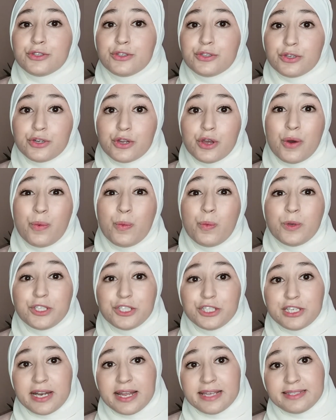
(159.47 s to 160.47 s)
to know
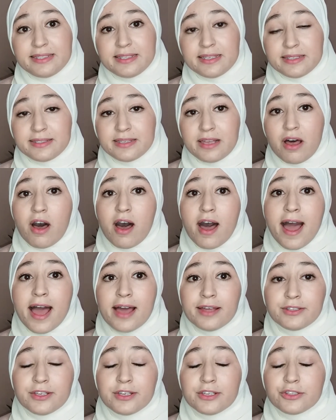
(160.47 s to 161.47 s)
which lessons are
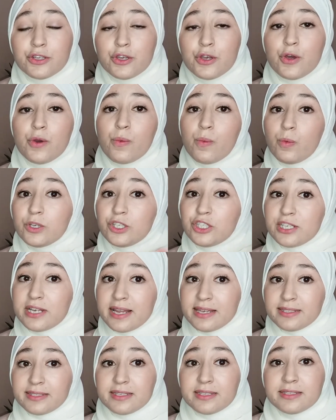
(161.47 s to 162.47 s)
added, which
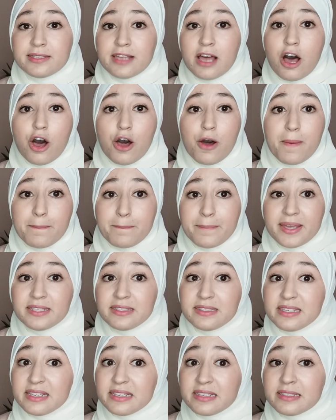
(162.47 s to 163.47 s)
lessons are
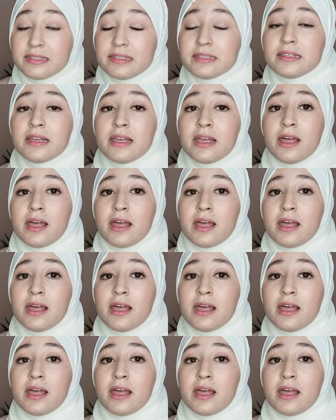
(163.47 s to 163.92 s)
omitted,